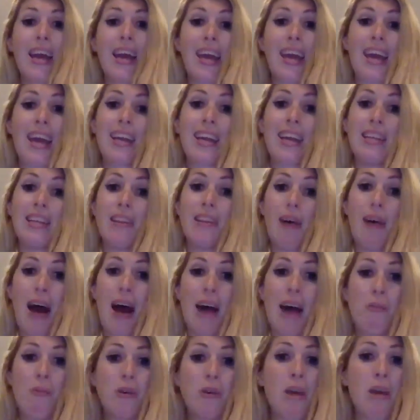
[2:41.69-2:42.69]
And
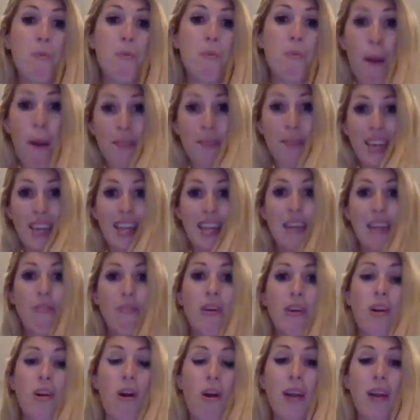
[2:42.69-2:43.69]
I will keep you updated
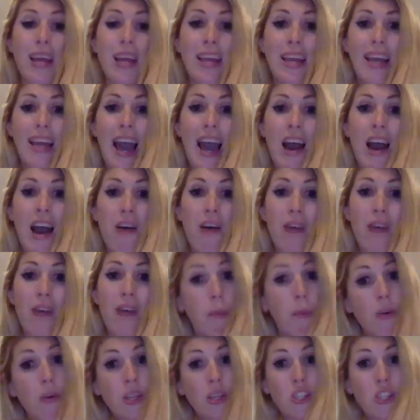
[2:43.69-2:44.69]
regarding how
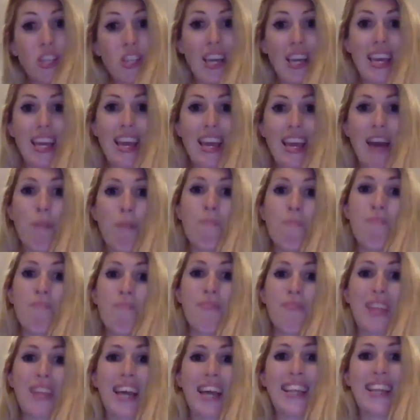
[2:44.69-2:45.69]
April is shaking out.
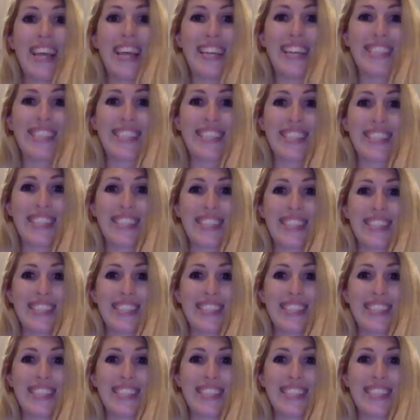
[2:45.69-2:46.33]
Thanks.